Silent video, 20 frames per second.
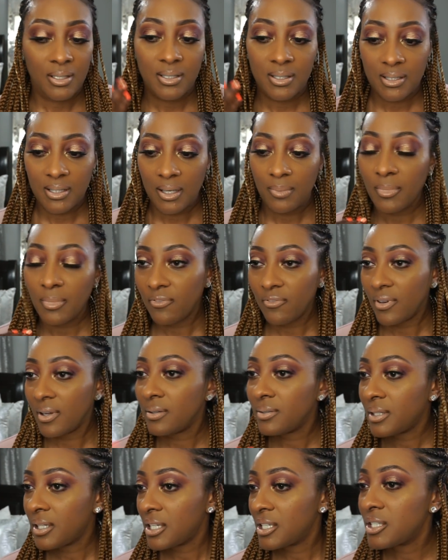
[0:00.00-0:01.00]
Set my
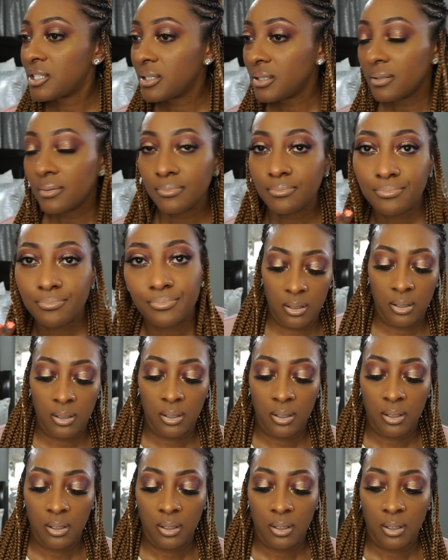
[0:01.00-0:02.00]
foundation.
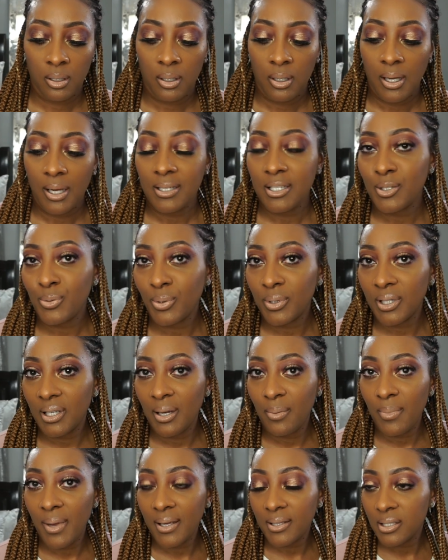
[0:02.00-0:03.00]
I just wanted to
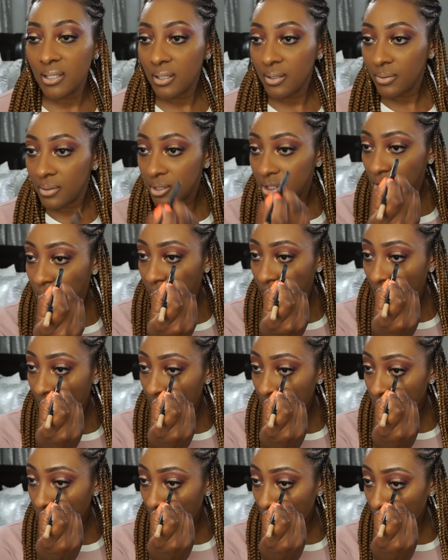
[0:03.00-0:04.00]
come back to you and show you
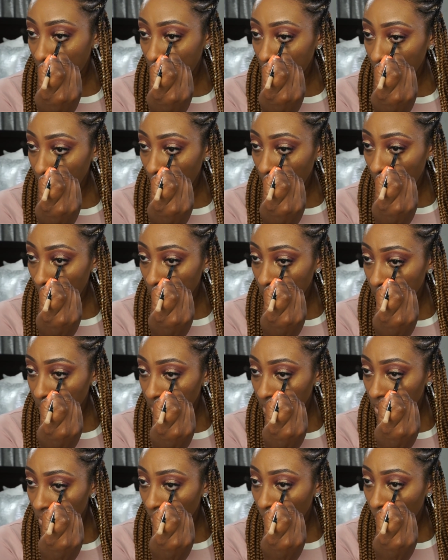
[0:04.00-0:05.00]
guys my look. Maybe I should
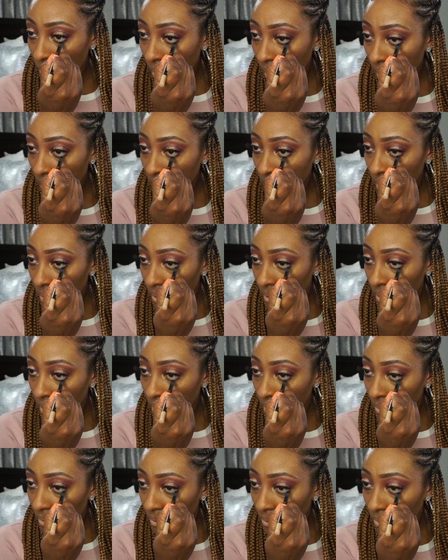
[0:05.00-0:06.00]
put some white
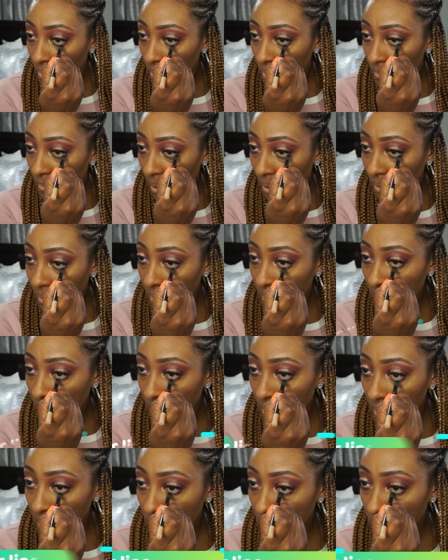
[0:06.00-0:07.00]
on my
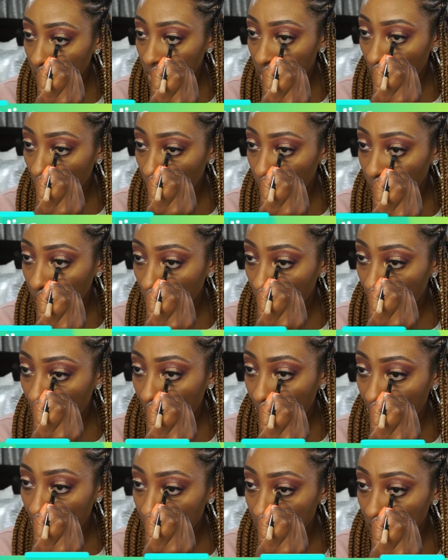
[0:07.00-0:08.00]
lid to open up my
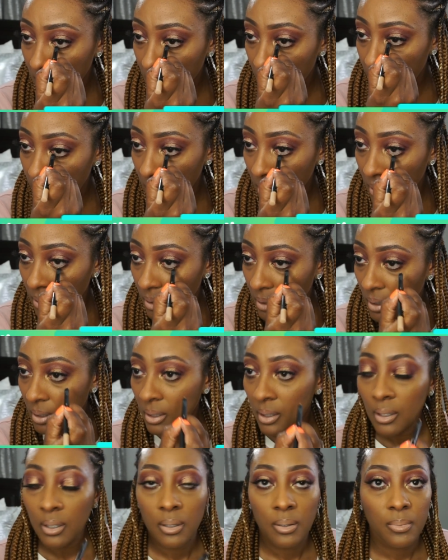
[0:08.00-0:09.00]
eyes a little bit.
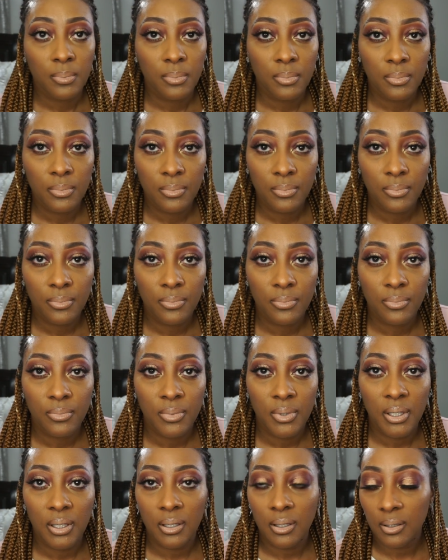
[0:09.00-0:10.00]

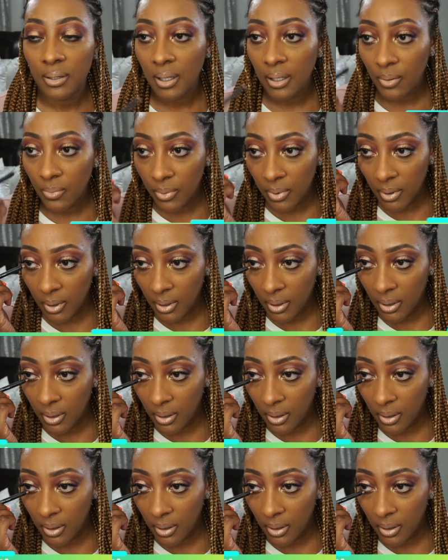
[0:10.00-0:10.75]
Yeah, that'll work.